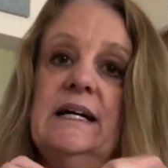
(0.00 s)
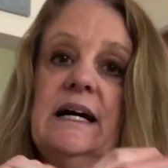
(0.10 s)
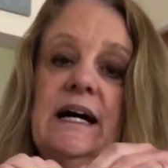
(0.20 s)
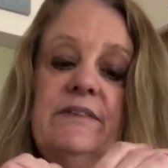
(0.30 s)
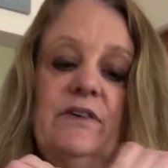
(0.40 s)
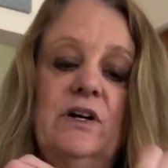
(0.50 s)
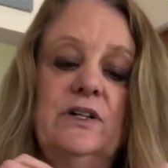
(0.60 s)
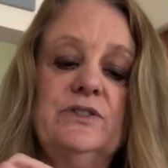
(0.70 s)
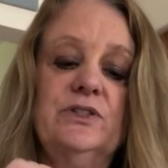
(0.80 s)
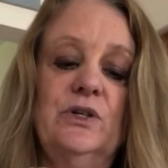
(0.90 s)
I've
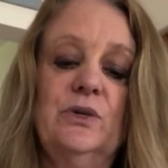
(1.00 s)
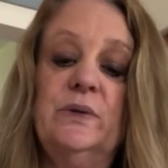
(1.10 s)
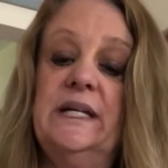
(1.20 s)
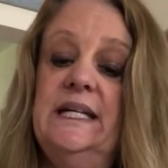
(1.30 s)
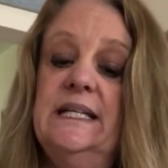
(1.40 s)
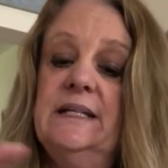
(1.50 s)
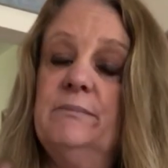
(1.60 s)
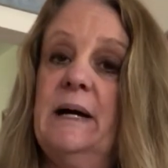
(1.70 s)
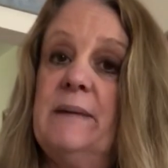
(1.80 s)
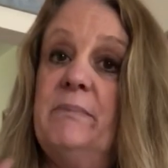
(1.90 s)
also heated
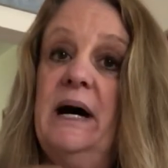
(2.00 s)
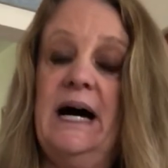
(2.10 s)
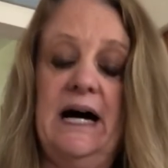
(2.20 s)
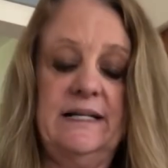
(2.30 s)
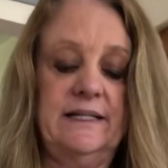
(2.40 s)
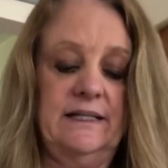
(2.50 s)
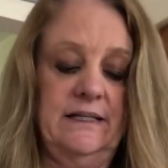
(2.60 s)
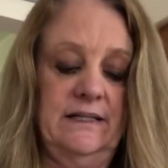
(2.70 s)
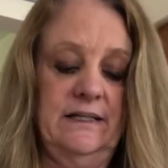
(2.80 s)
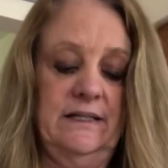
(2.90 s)
my pot,
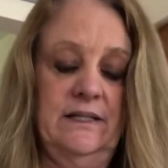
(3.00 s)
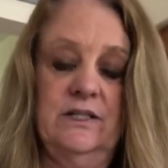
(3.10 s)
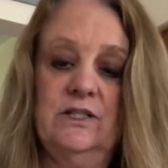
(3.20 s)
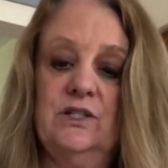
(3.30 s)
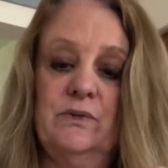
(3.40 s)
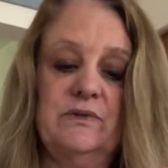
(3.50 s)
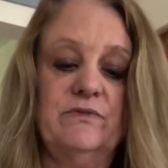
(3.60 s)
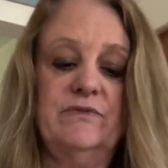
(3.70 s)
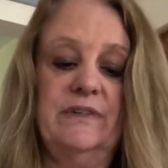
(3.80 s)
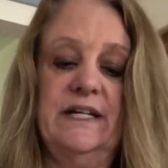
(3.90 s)
so it's
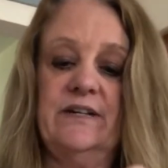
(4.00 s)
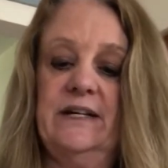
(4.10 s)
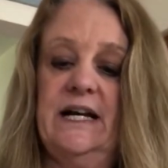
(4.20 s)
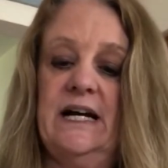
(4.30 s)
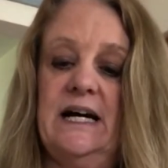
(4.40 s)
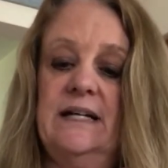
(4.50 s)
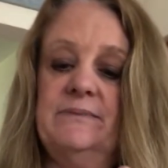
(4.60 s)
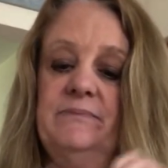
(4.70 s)
very hot.